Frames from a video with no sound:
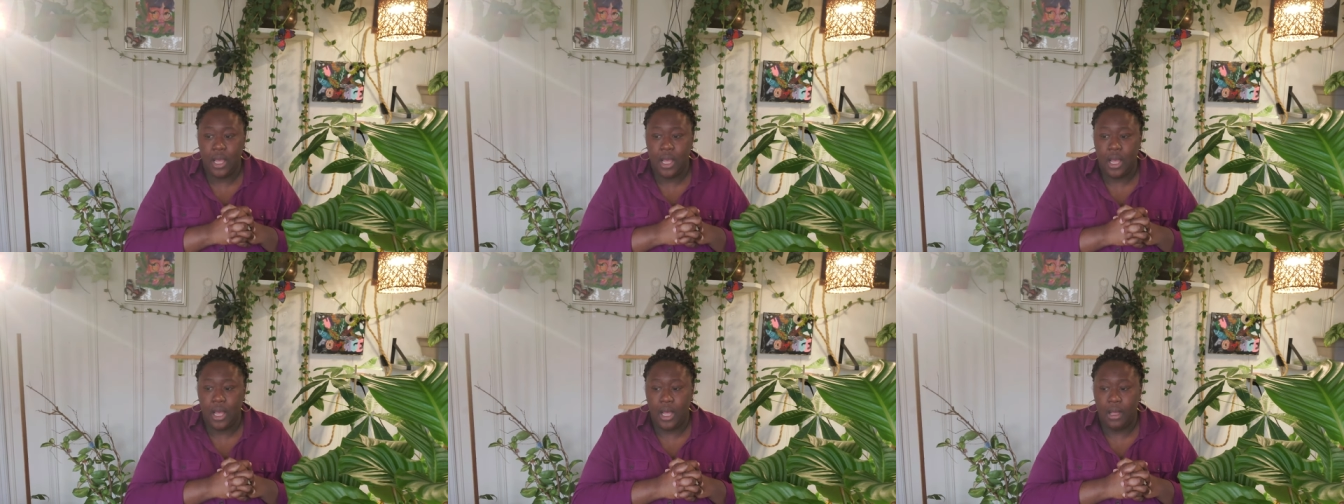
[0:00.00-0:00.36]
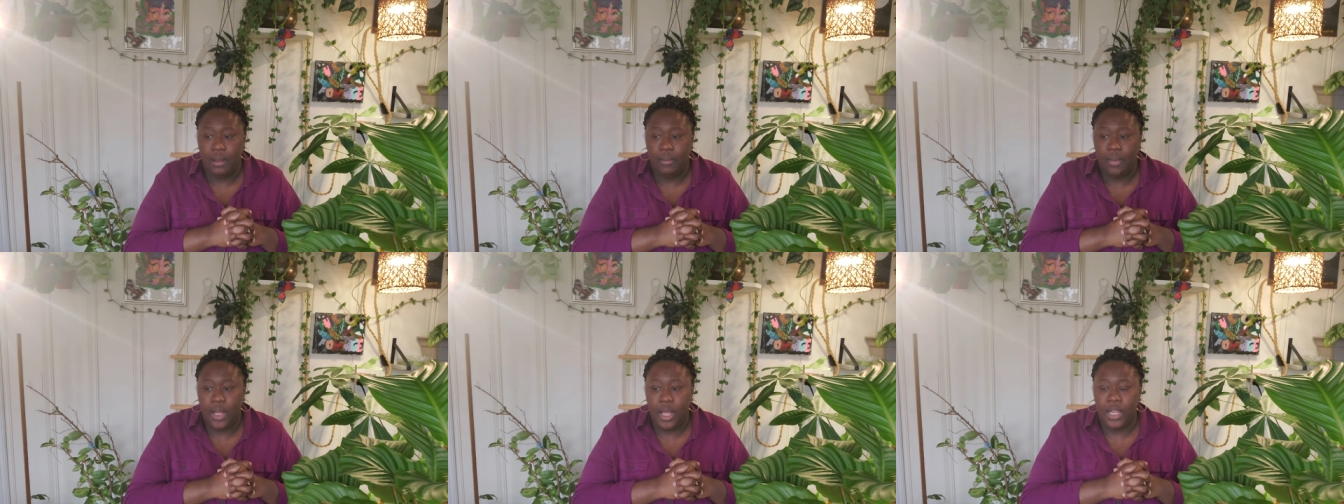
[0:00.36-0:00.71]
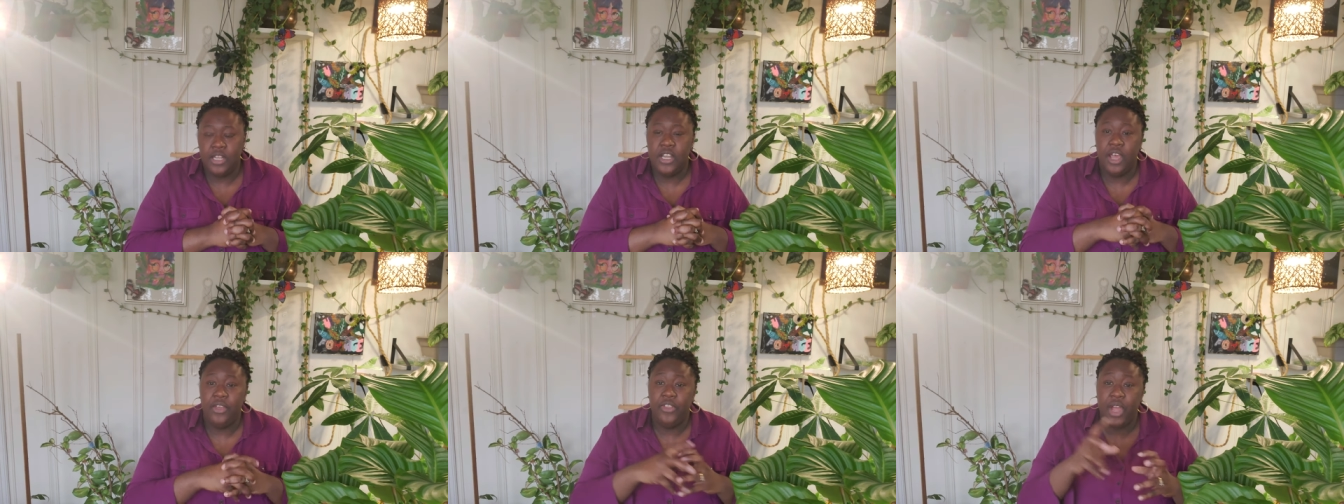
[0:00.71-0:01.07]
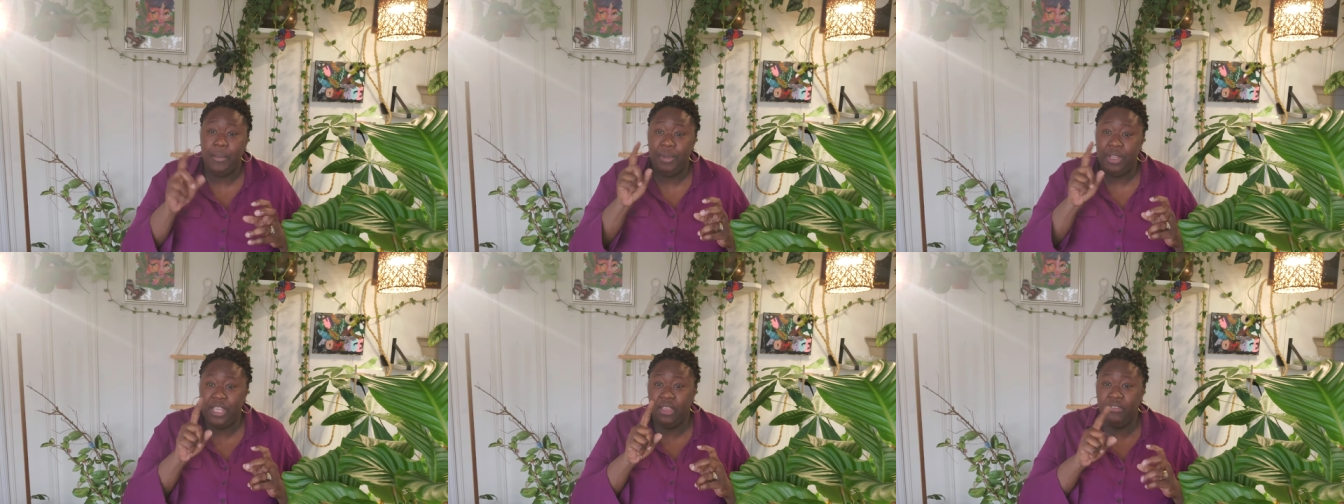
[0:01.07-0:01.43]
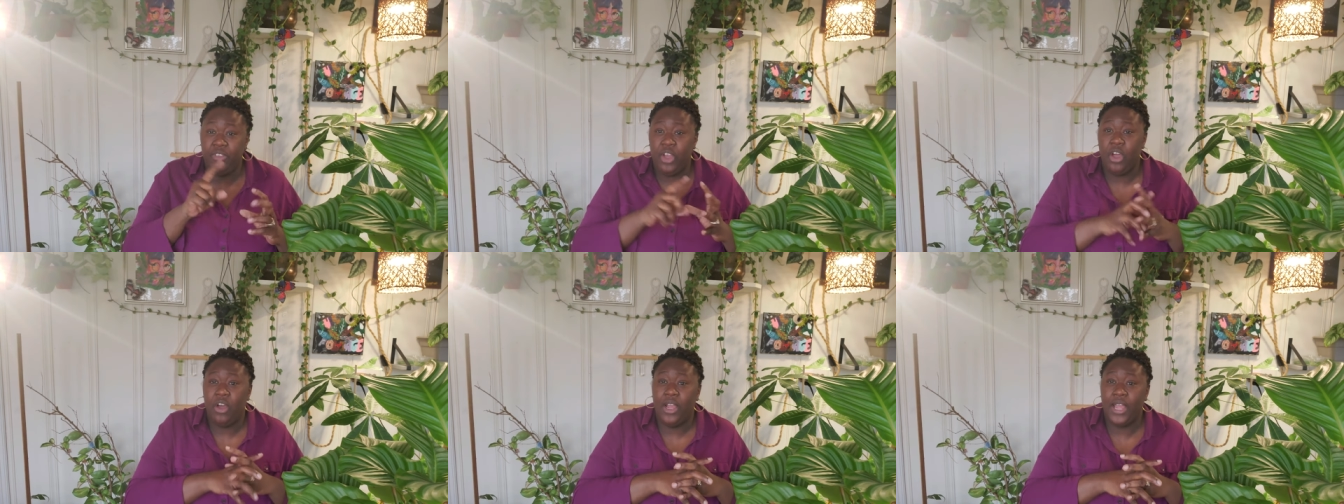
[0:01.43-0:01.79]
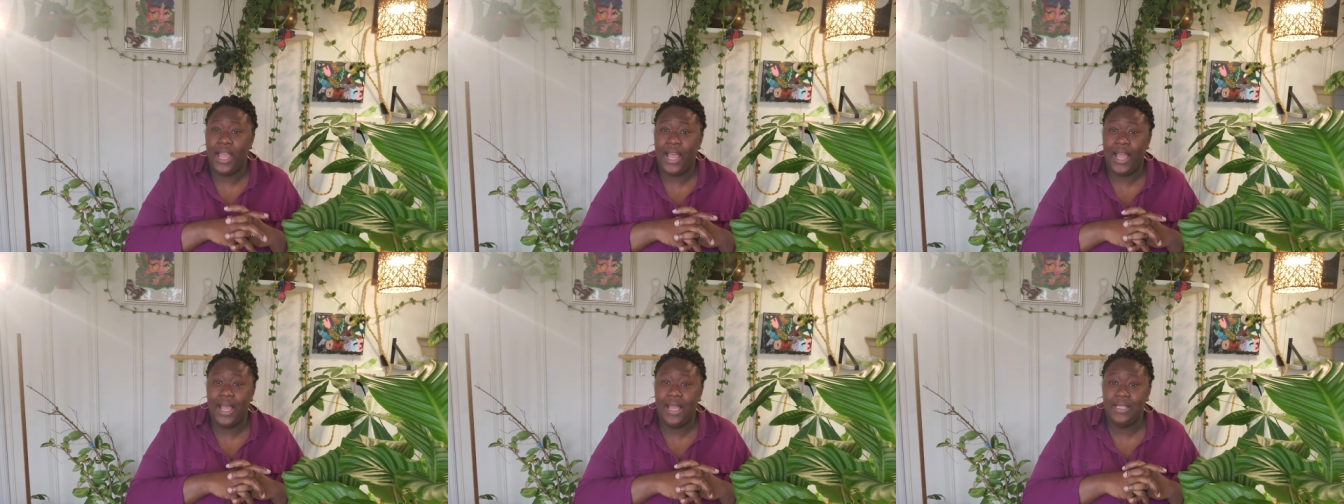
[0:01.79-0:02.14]
Um, another, I'm going to give y'all
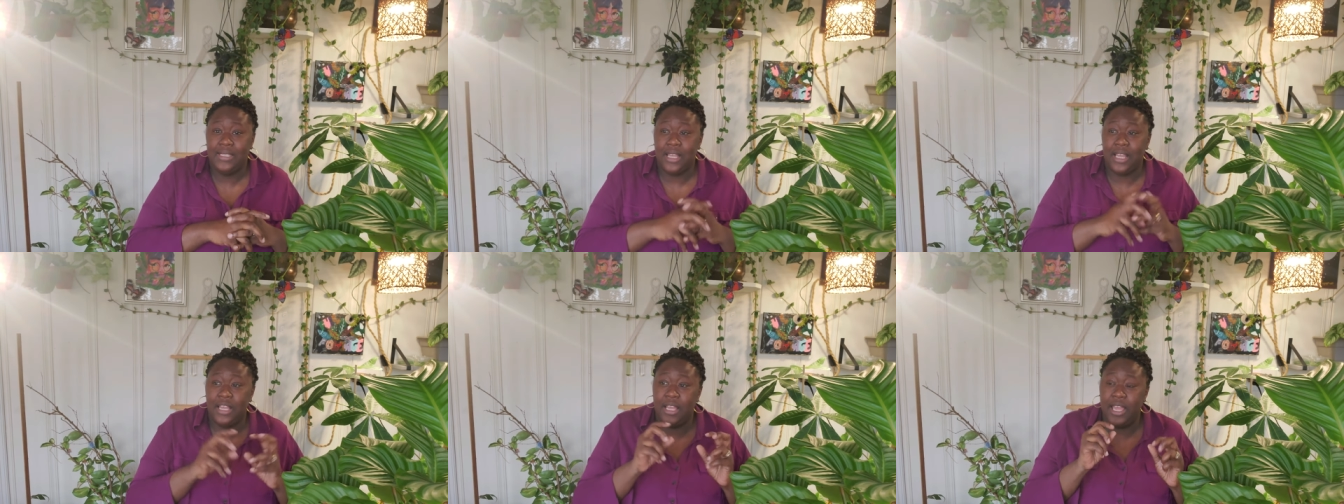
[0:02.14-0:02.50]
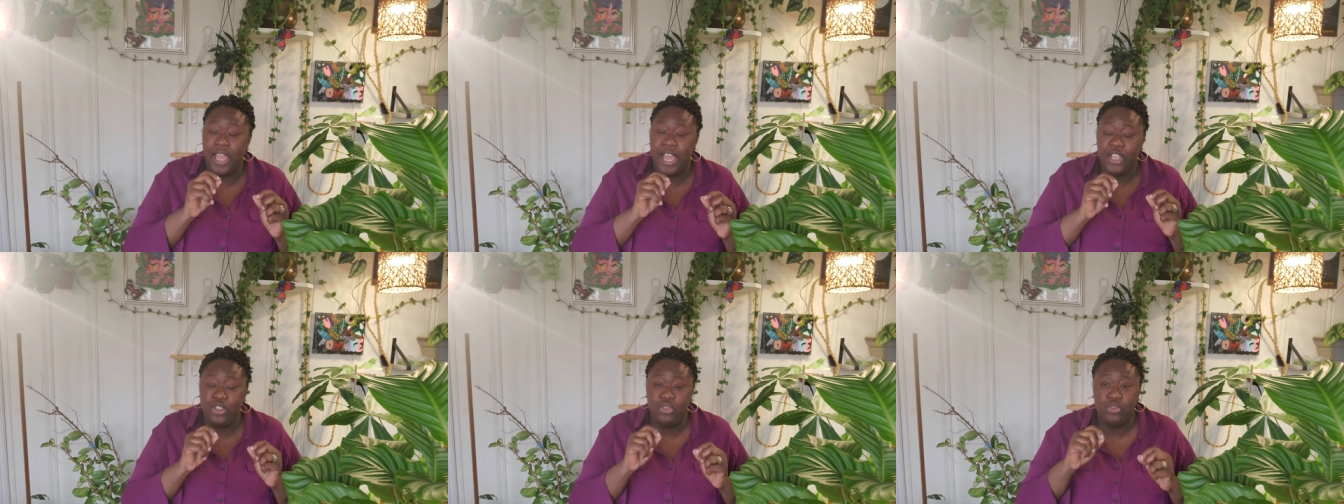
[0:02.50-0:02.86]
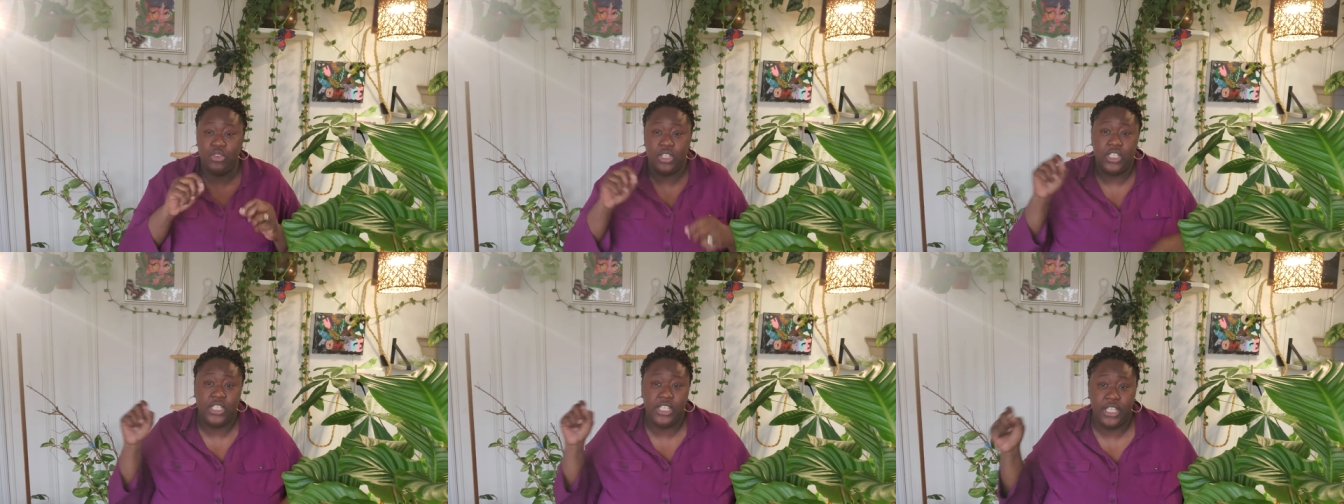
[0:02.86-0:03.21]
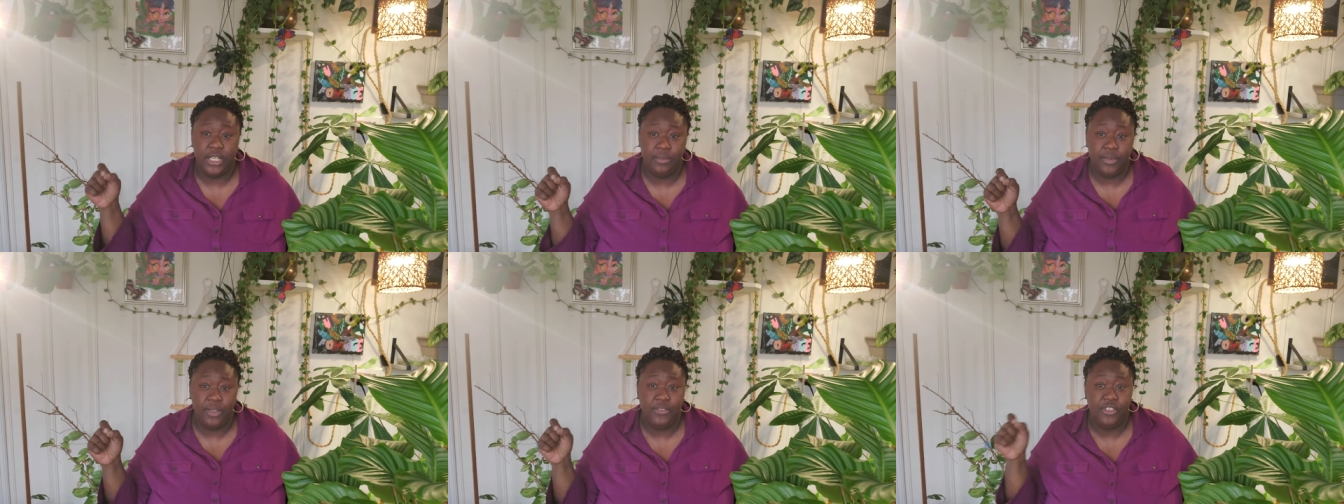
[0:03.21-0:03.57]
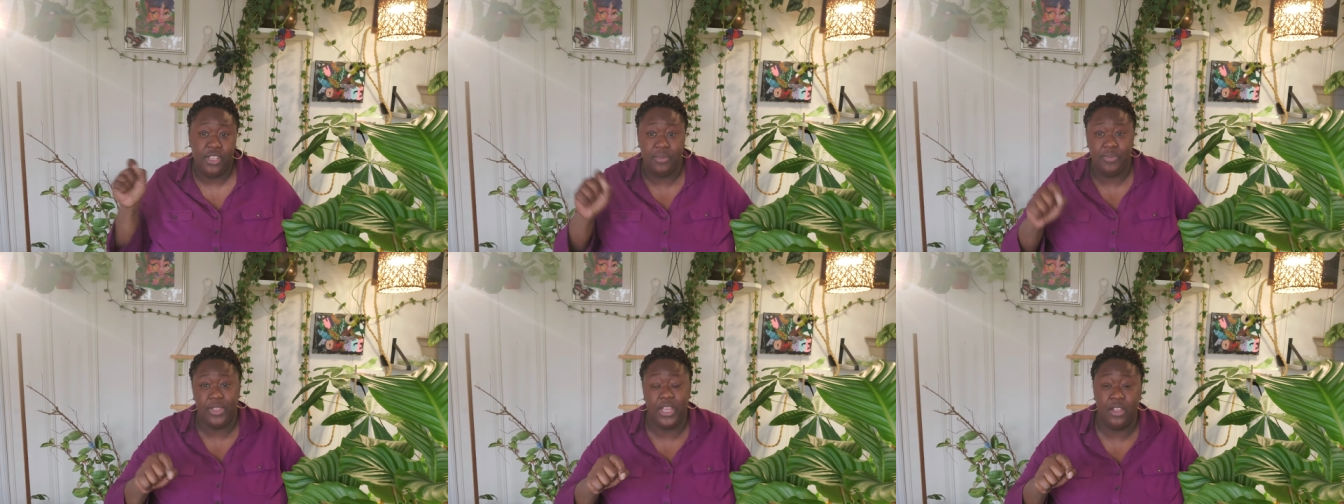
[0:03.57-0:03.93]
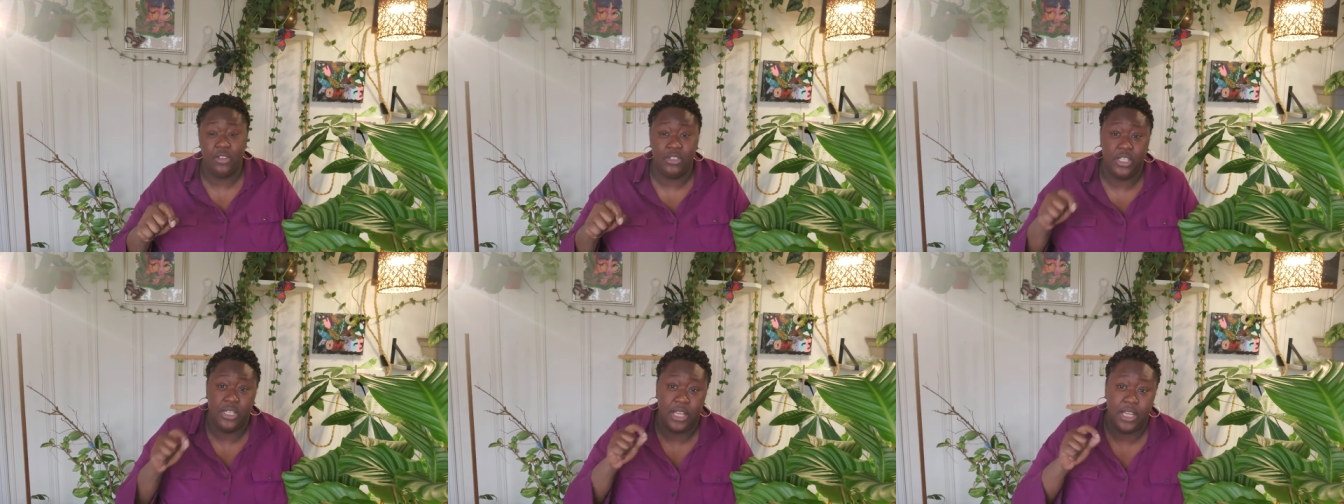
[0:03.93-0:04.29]
guys an extra tip of something
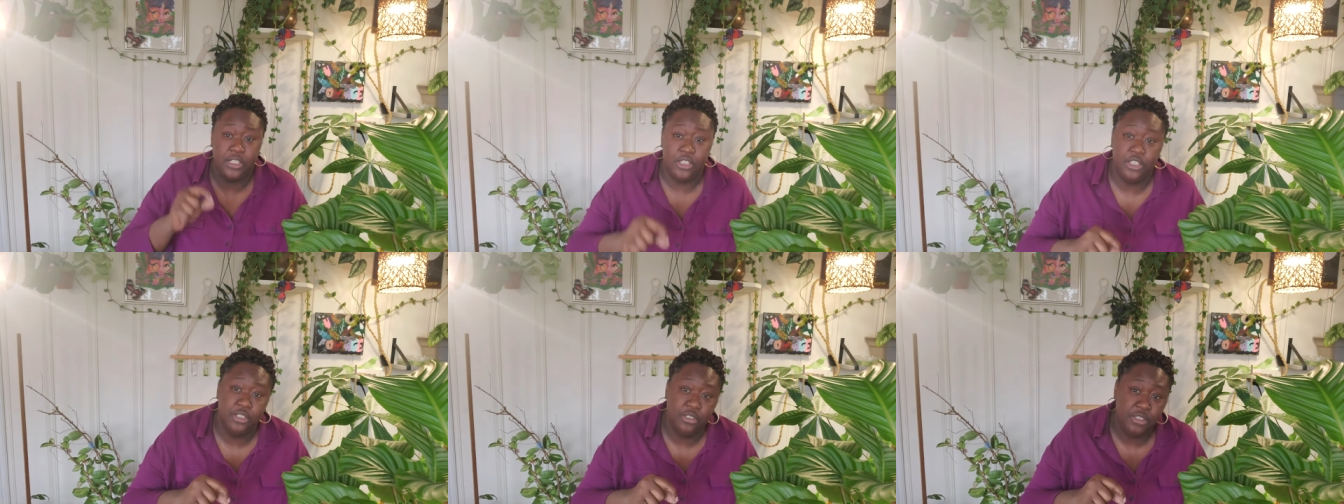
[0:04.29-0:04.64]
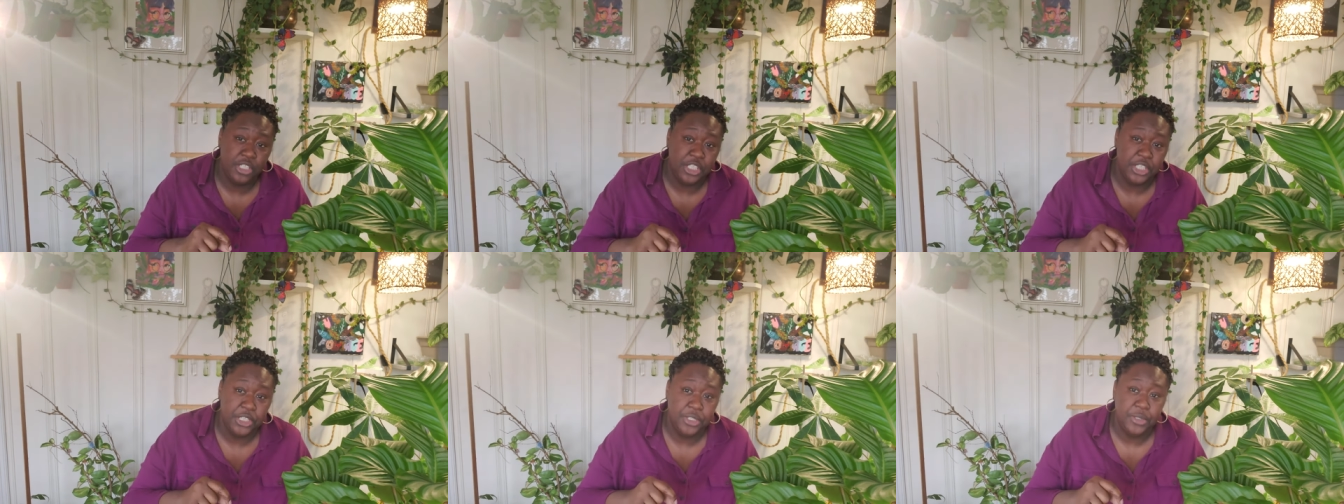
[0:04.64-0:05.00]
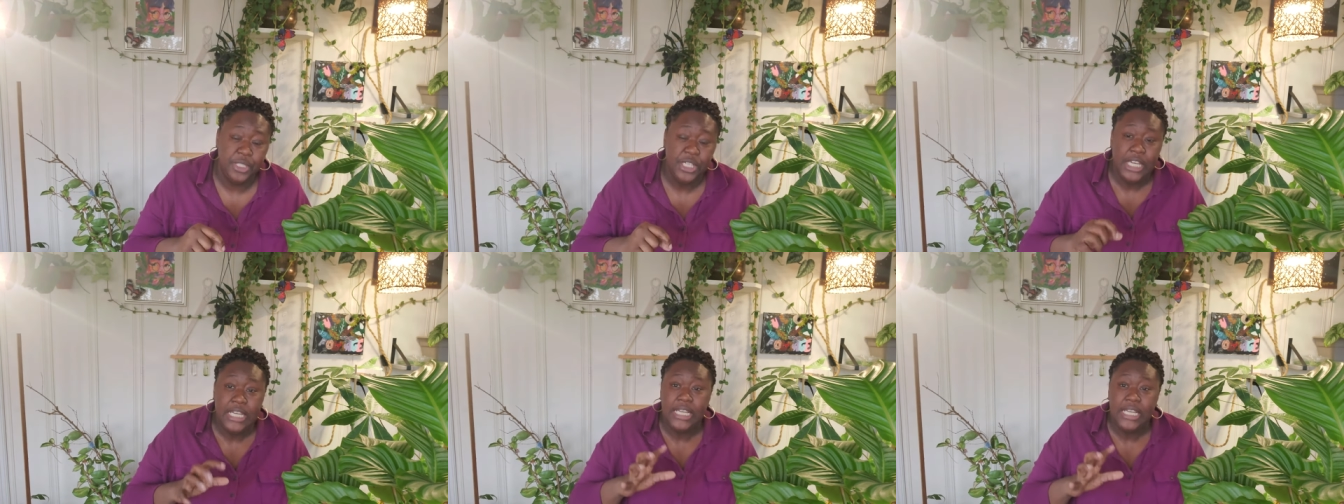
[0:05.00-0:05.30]
else that I do do.